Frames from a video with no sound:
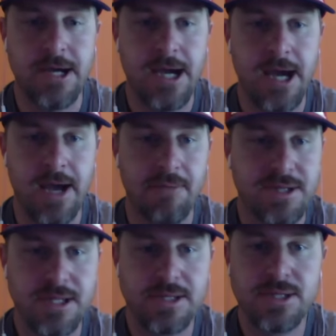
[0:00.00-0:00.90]
But
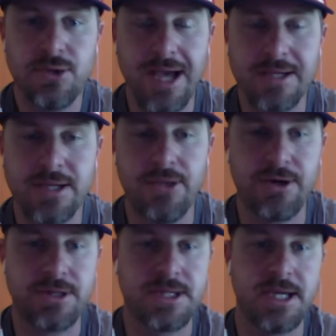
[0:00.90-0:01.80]
since
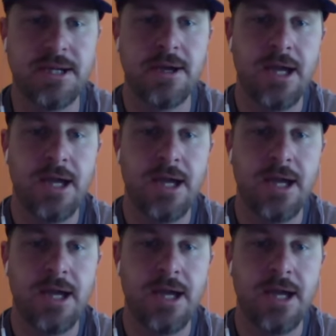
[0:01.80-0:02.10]
2013,